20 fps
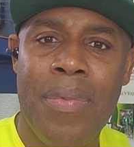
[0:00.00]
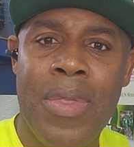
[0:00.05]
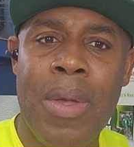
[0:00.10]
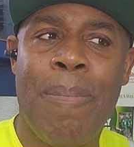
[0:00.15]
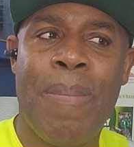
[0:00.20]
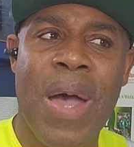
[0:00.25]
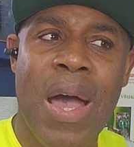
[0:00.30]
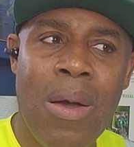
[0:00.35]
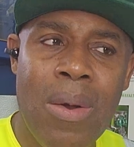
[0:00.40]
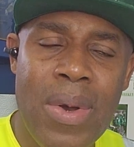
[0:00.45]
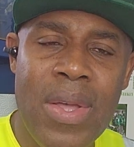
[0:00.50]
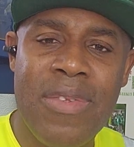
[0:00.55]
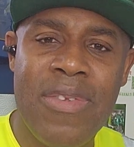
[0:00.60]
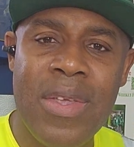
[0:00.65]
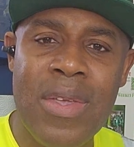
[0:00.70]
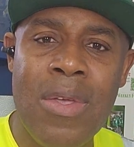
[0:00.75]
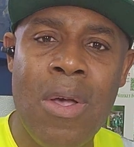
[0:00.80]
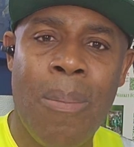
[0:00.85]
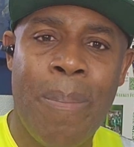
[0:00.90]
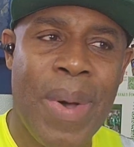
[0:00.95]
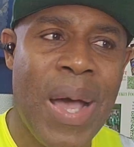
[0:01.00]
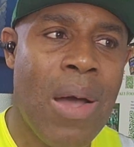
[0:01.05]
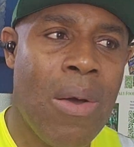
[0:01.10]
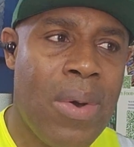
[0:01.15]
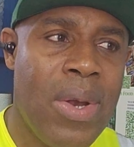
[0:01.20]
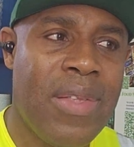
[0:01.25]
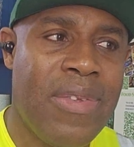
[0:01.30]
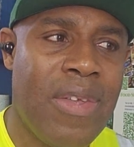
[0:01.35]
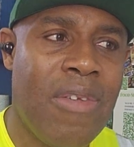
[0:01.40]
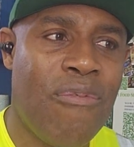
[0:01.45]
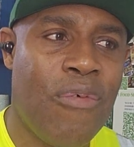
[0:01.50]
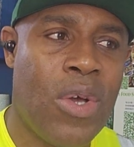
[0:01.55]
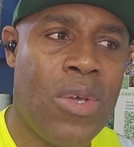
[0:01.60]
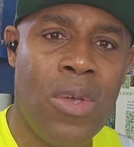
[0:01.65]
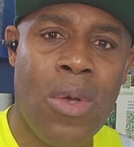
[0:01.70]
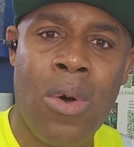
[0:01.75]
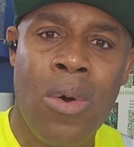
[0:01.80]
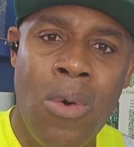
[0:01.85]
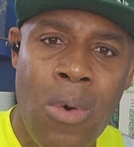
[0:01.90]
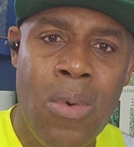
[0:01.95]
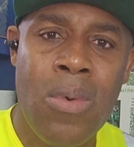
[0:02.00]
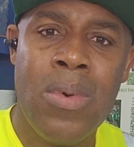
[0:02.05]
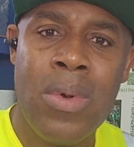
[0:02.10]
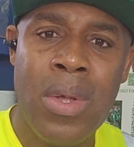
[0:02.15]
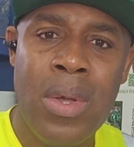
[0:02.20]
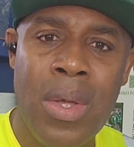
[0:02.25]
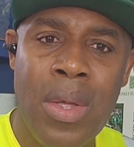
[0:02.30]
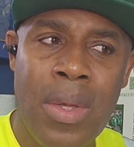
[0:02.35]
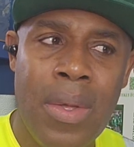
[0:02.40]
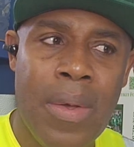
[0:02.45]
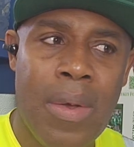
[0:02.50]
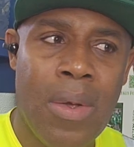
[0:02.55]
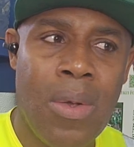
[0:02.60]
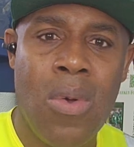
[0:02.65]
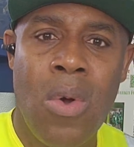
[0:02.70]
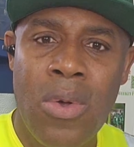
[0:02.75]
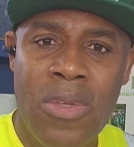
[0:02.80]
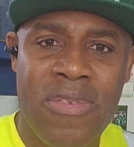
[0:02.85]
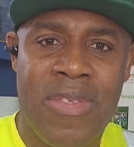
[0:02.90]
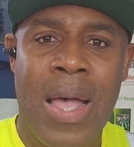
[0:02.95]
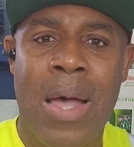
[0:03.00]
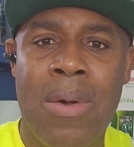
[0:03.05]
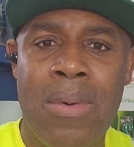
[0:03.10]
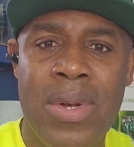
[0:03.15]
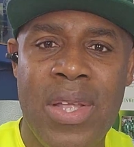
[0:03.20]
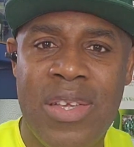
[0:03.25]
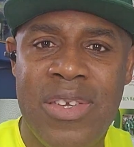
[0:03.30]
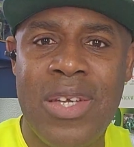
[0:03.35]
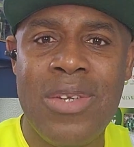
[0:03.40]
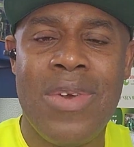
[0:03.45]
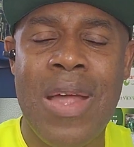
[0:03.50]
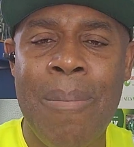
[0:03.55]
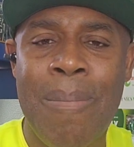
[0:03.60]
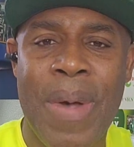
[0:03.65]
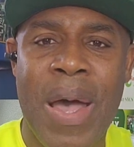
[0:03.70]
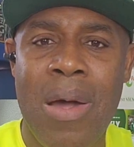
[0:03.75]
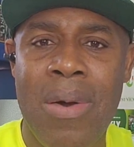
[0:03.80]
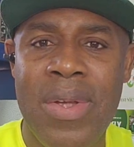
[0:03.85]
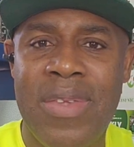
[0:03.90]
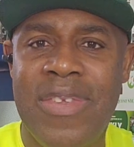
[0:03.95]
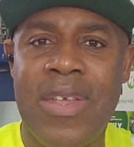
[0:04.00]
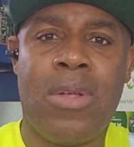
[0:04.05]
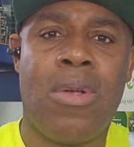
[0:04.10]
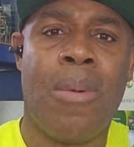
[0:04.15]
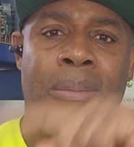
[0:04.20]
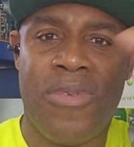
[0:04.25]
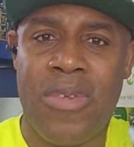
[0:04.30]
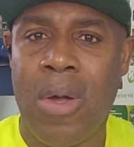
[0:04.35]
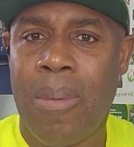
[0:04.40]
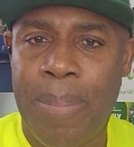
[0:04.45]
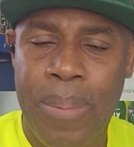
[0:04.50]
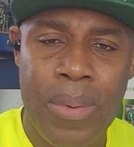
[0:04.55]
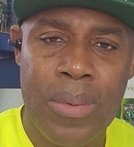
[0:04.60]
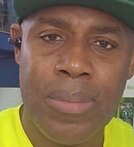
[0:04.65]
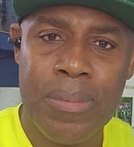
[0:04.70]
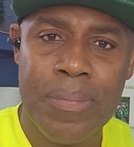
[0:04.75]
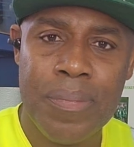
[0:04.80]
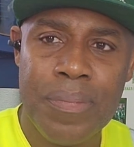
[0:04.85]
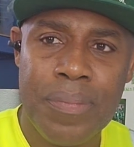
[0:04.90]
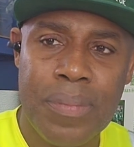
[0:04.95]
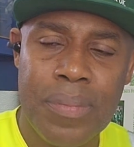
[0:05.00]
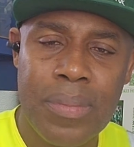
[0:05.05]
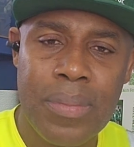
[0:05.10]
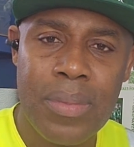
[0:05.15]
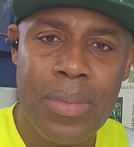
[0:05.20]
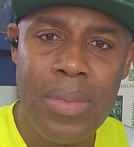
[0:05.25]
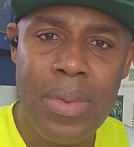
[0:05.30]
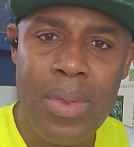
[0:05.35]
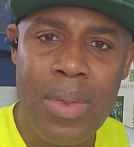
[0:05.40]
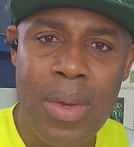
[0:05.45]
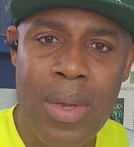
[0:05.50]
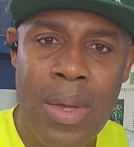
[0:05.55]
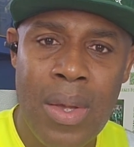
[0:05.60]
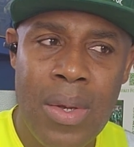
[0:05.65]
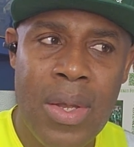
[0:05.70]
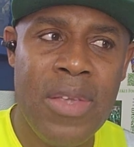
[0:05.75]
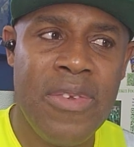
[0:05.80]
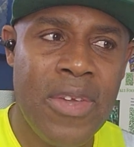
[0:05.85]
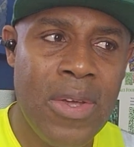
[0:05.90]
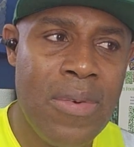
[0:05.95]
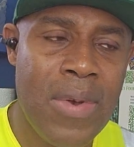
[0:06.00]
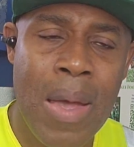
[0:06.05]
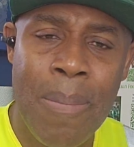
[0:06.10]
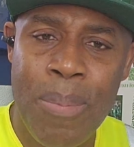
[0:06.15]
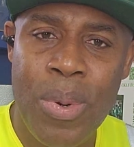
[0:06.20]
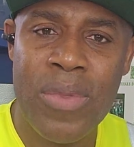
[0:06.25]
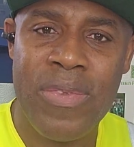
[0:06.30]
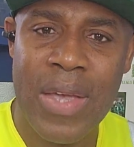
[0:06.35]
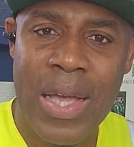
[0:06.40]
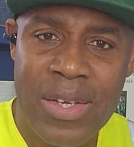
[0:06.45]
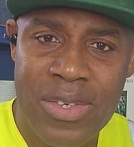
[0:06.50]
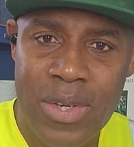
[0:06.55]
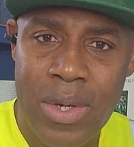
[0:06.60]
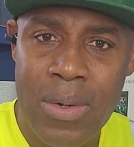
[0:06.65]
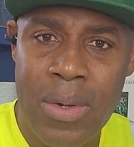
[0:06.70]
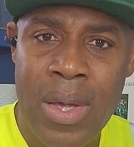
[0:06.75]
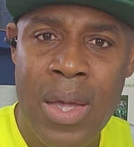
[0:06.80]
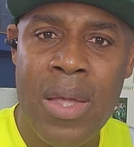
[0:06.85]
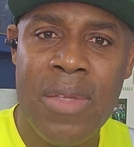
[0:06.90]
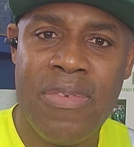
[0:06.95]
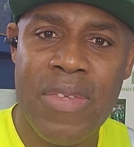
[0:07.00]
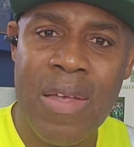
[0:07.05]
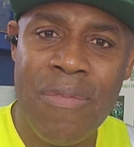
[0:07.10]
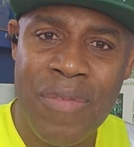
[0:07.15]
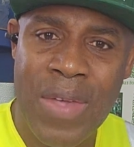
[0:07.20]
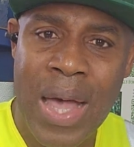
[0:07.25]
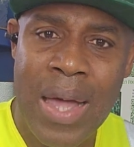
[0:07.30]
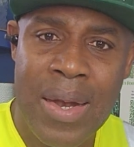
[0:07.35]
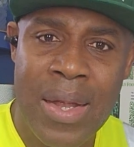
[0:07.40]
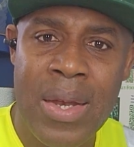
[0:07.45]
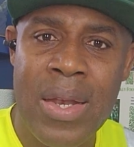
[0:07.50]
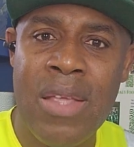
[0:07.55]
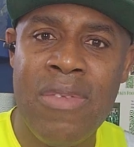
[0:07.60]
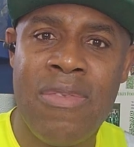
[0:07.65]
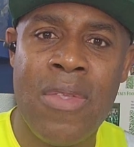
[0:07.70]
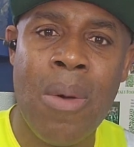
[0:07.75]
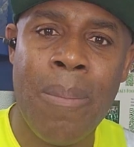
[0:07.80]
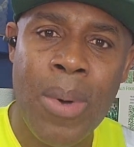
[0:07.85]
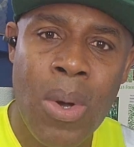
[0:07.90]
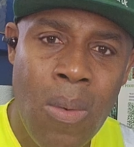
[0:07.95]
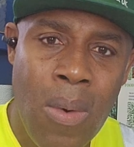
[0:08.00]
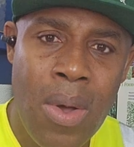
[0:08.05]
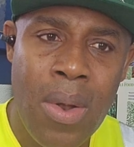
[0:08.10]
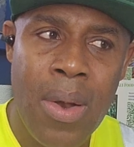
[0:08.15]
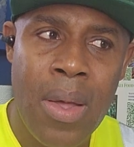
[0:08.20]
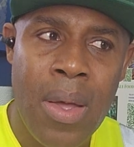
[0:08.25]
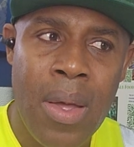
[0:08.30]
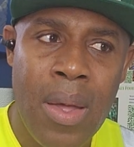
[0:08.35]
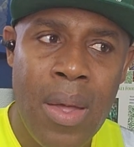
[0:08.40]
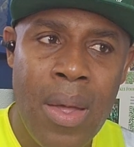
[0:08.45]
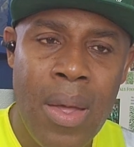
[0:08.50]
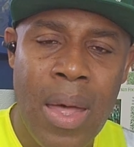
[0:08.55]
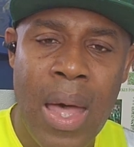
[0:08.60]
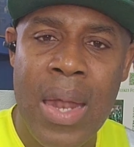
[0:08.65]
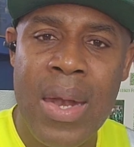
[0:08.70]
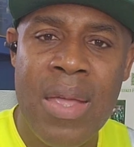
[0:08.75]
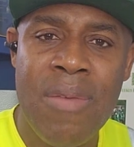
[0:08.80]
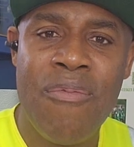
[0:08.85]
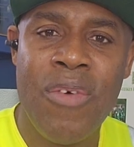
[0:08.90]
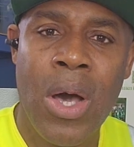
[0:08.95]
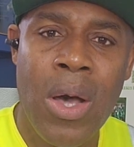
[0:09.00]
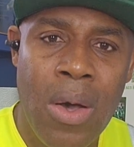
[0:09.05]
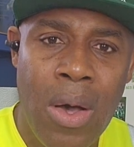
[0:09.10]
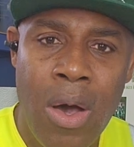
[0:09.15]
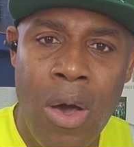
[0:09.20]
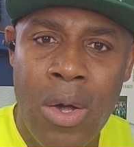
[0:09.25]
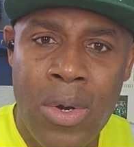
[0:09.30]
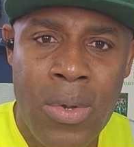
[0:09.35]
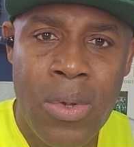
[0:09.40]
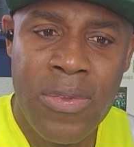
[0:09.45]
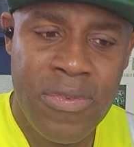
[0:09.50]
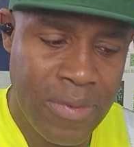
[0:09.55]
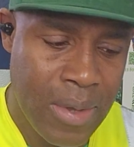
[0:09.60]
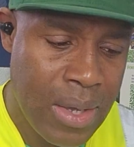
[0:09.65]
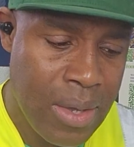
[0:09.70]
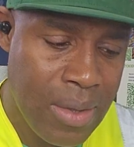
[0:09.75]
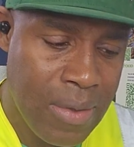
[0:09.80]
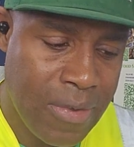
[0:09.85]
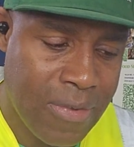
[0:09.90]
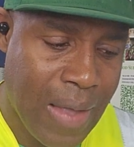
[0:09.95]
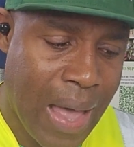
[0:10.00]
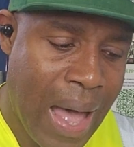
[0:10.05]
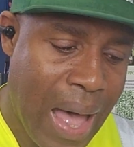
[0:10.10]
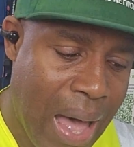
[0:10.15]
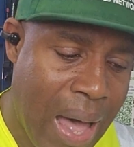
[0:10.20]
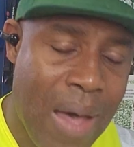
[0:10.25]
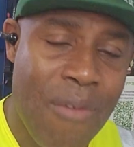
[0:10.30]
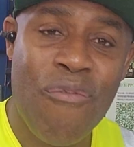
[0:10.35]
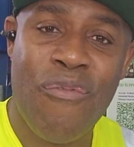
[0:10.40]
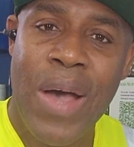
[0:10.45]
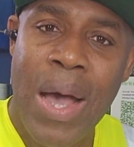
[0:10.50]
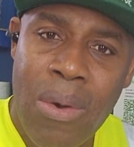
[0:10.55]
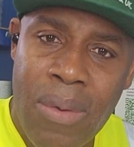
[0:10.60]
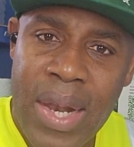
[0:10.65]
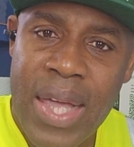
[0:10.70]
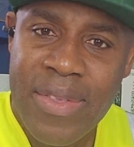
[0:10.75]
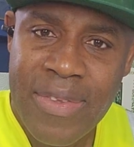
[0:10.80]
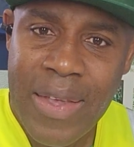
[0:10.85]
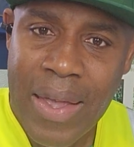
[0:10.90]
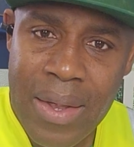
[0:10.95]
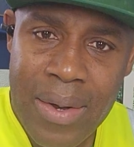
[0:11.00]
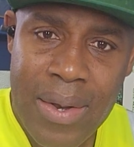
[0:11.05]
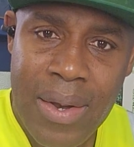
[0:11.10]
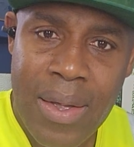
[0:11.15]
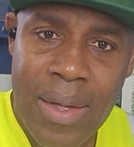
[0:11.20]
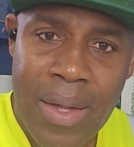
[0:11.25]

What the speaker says: priority for your own goes down, the children priority comes up. The children protection, safeguarding is number 1. And if all those things are violated,